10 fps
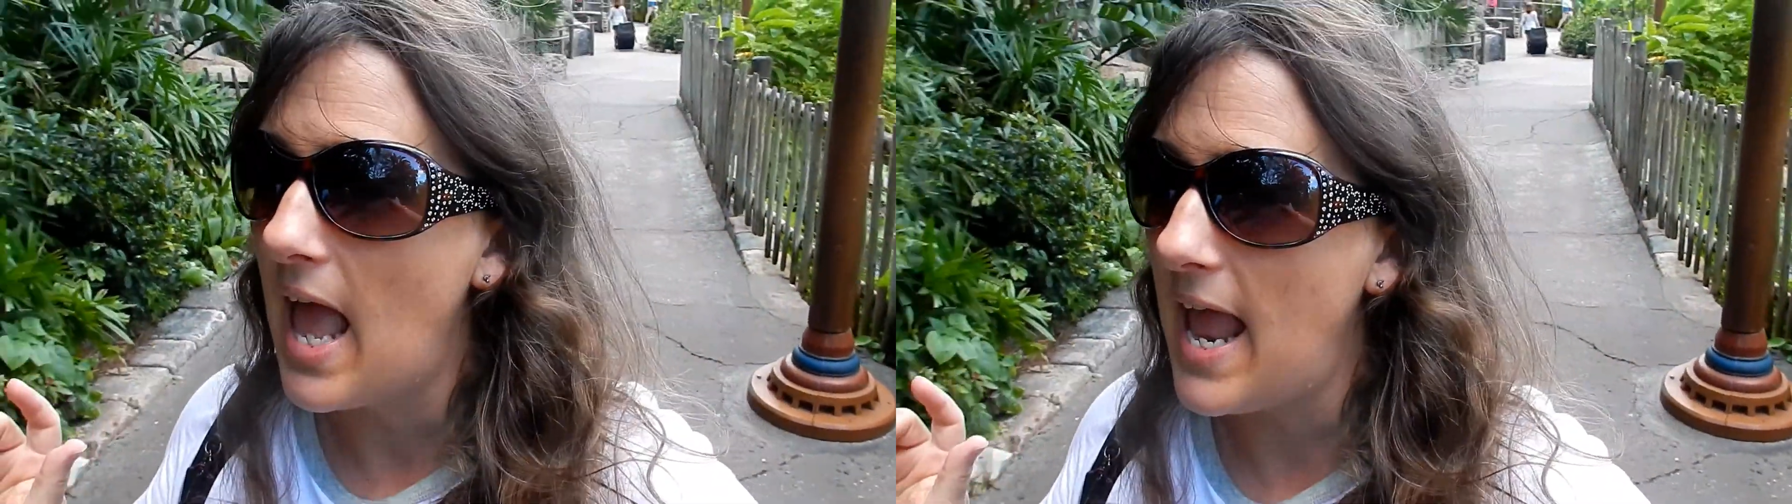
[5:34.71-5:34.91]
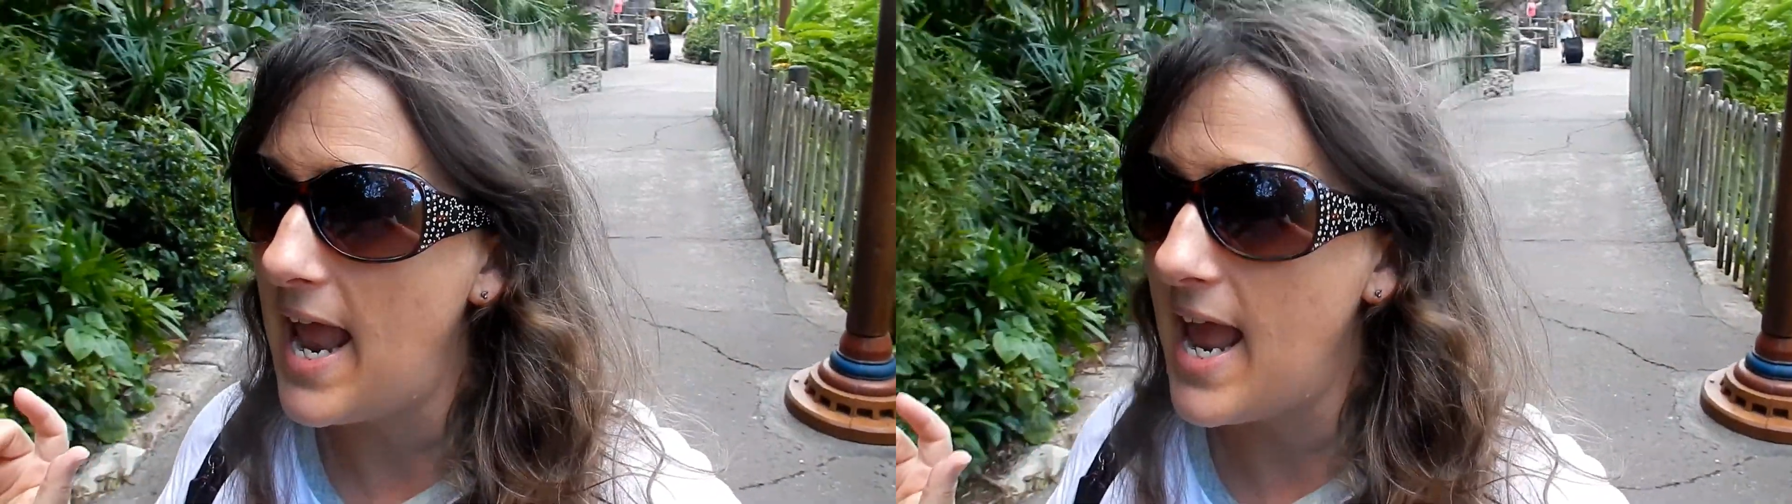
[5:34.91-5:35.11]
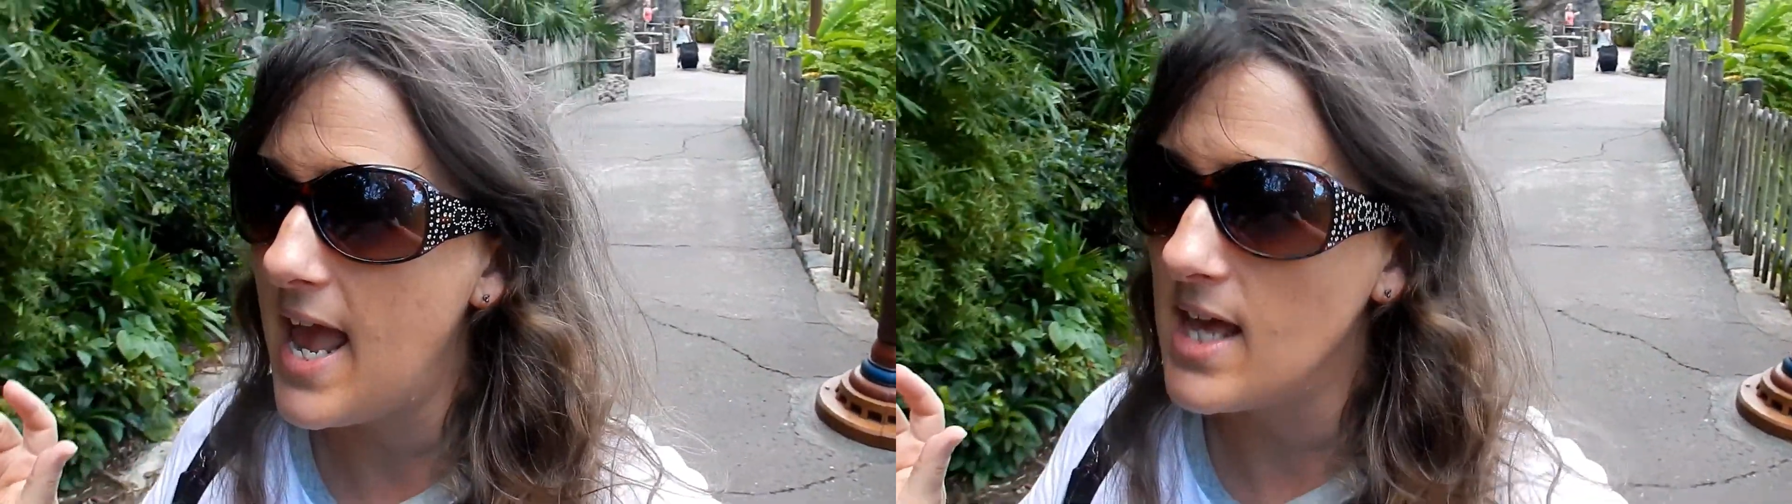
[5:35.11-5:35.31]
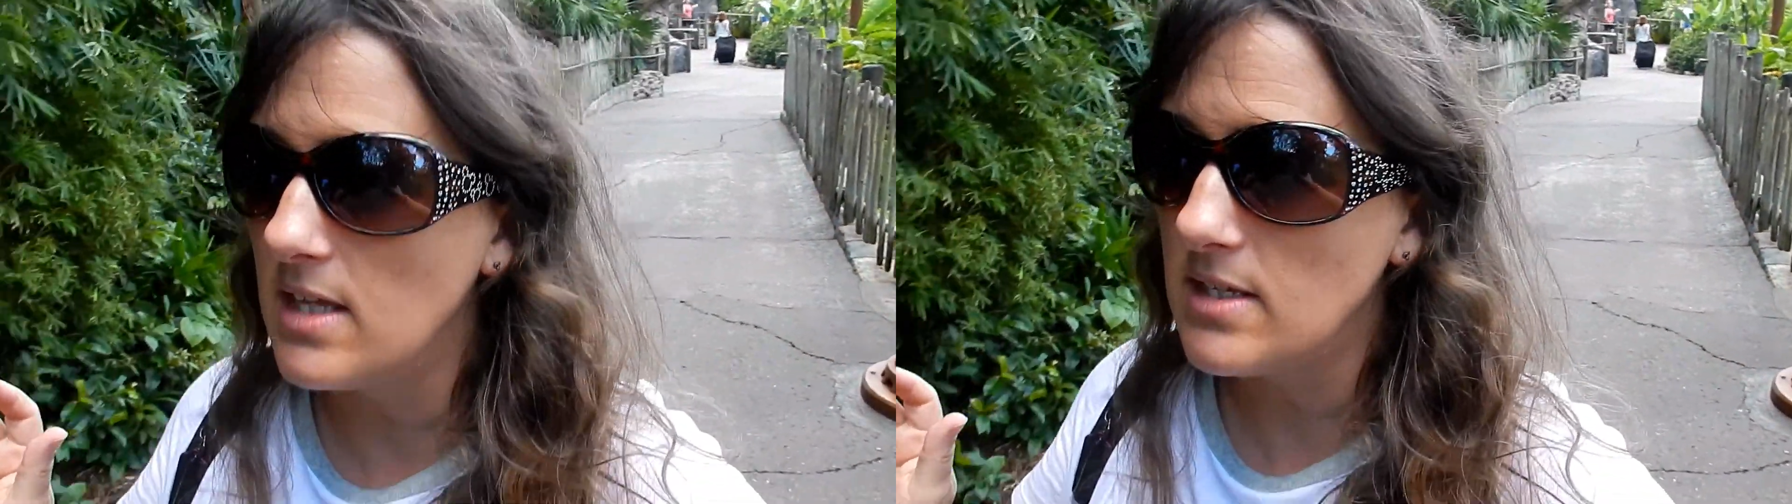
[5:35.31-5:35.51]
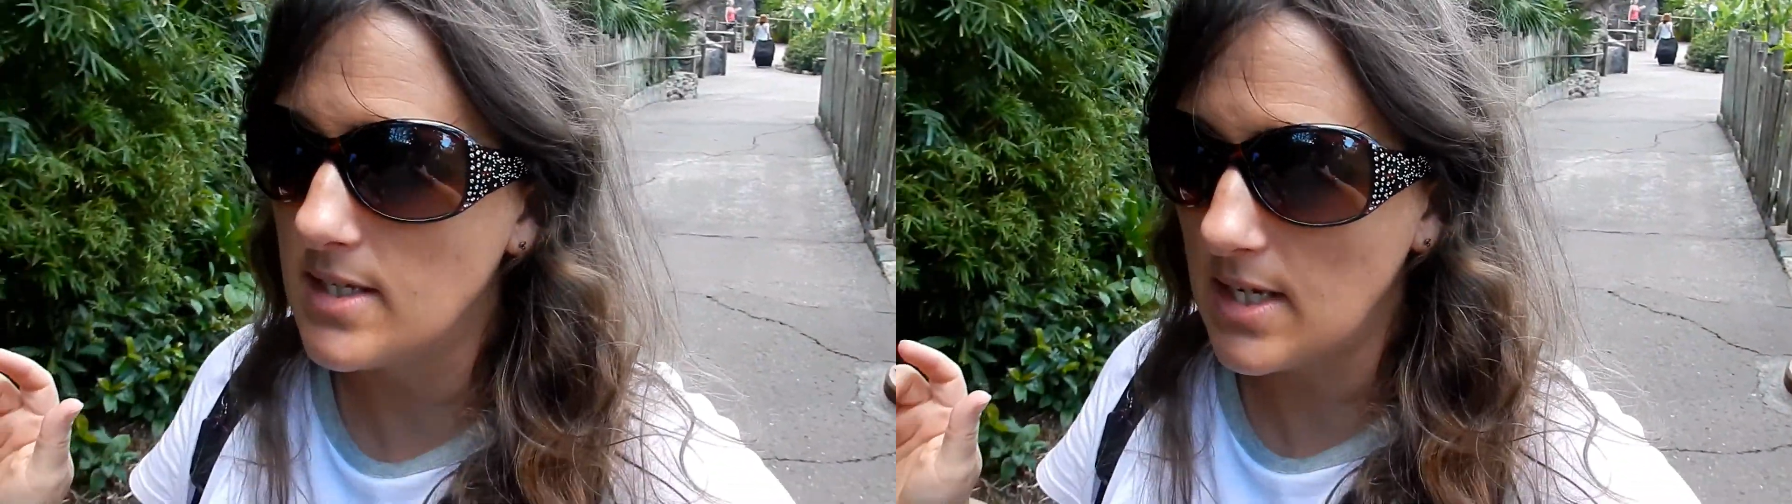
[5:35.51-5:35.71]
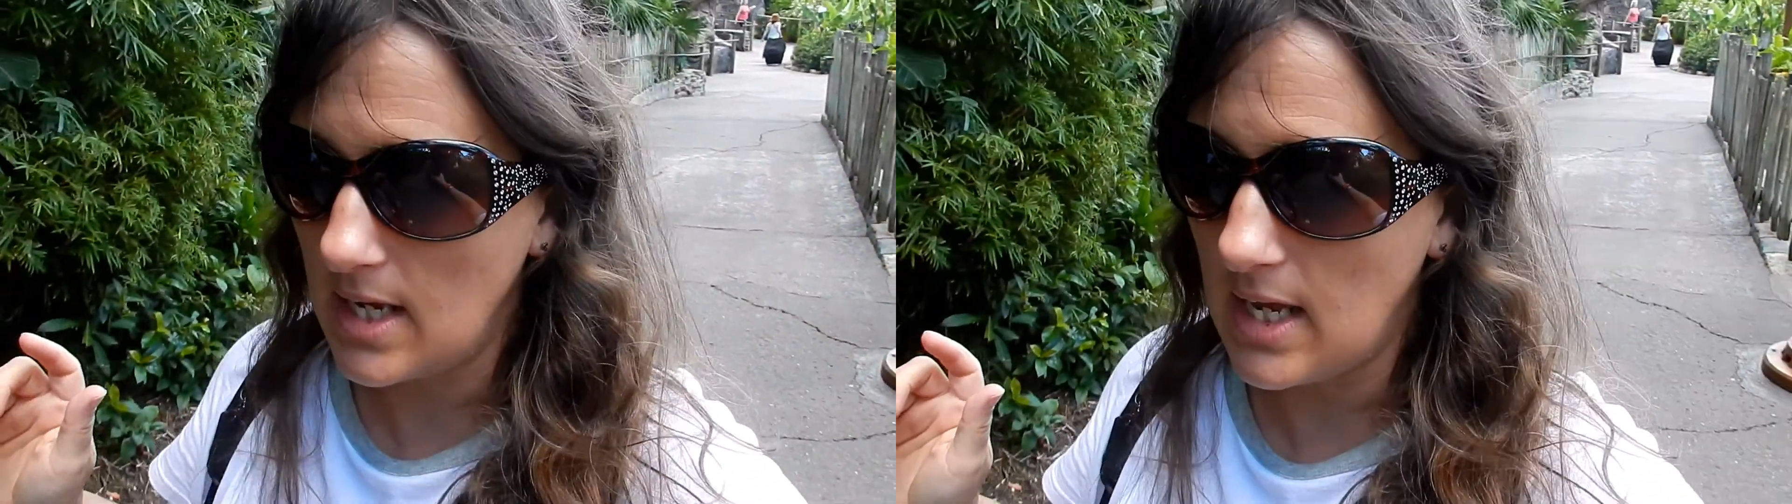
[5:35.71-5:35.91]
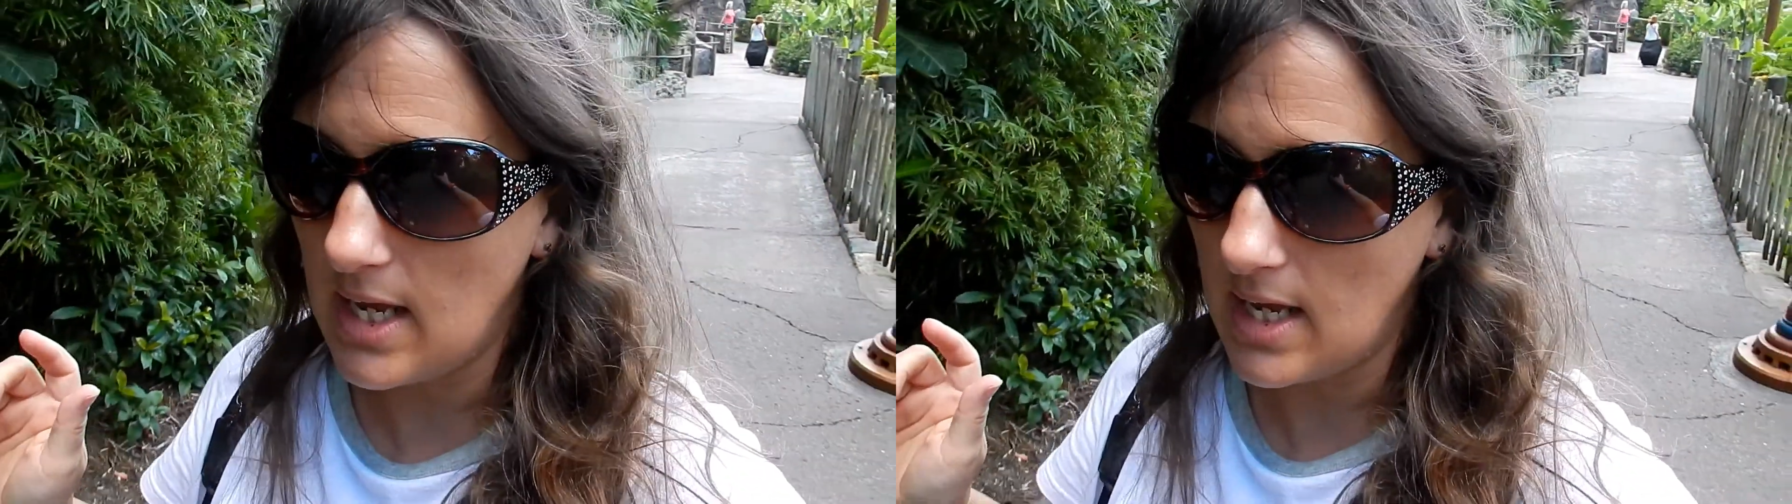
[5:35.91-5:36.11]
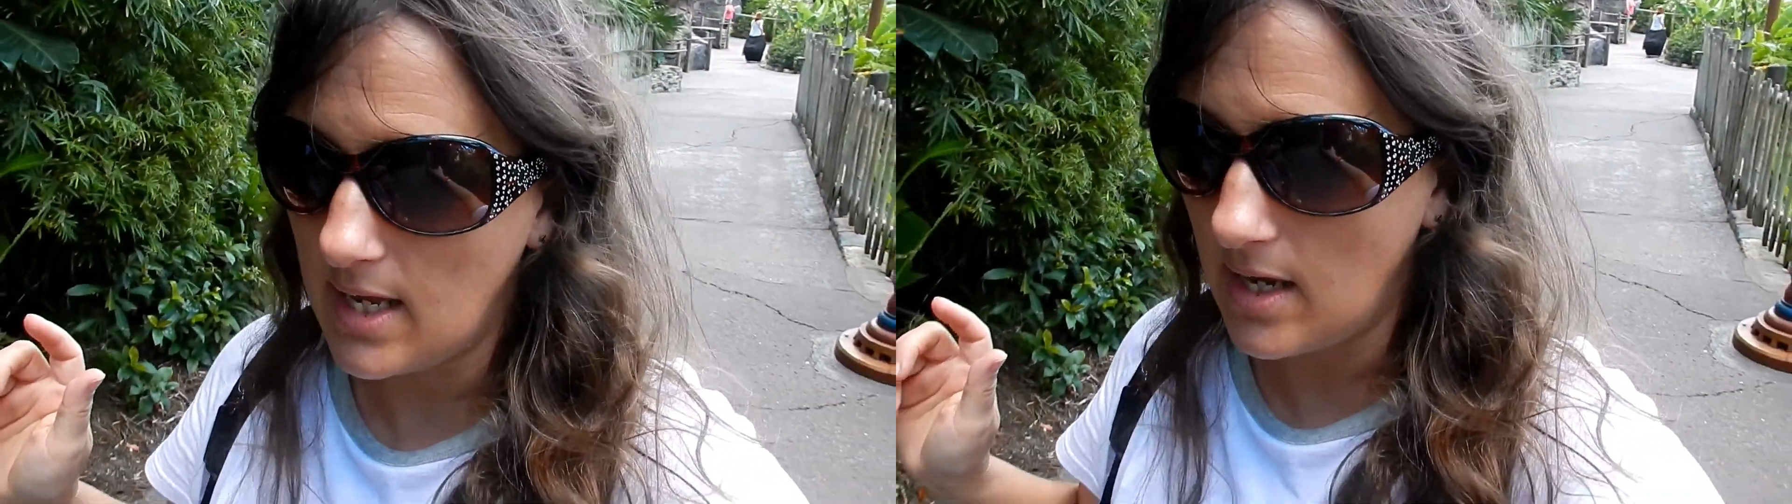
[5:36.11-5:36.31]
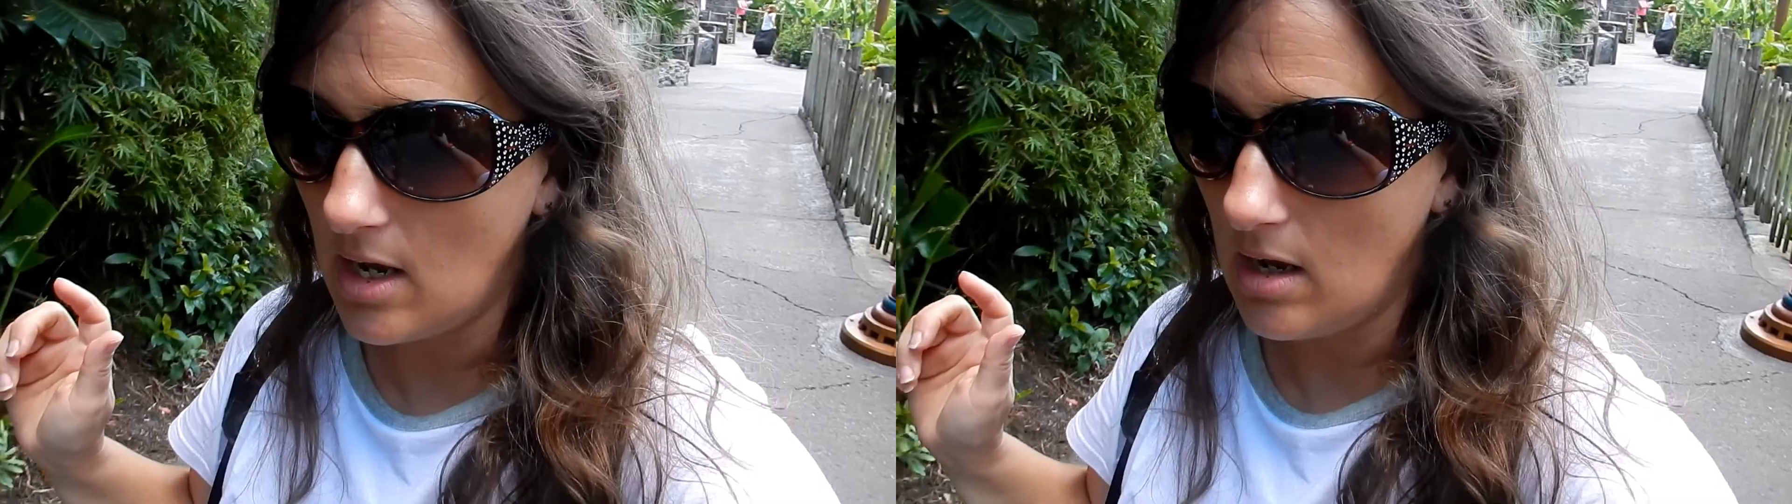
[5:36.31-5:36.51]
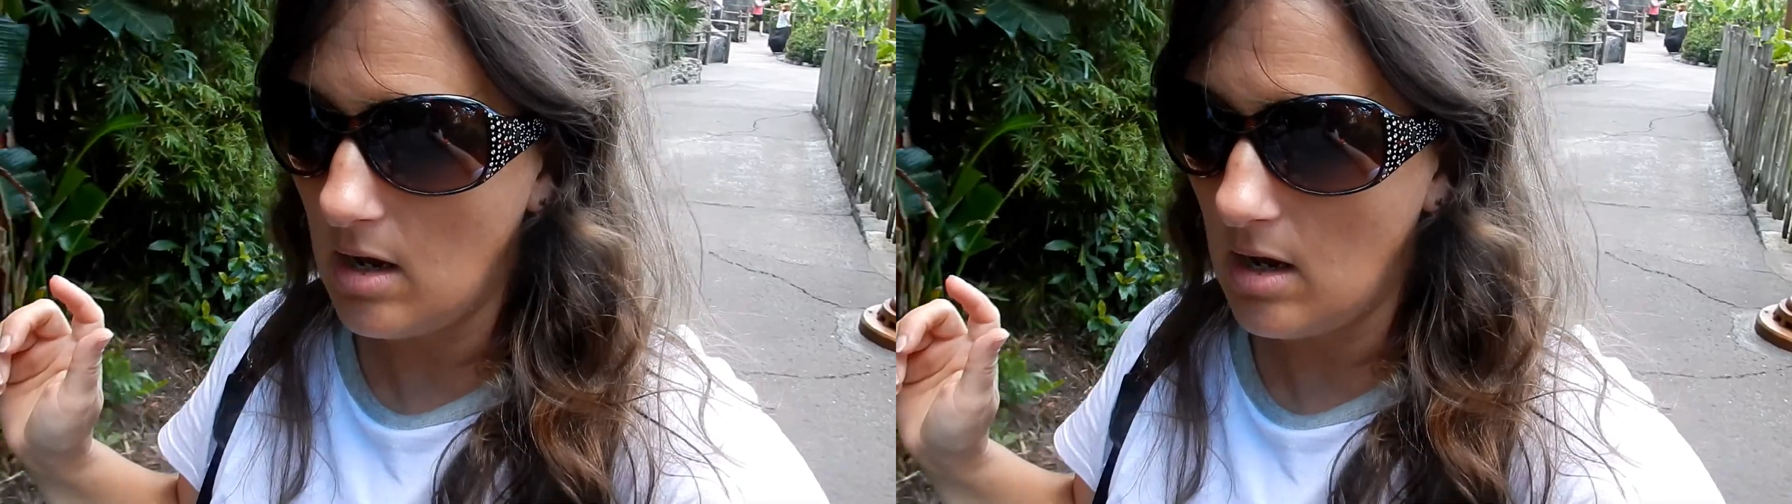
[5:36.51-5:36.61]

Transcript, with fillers: And in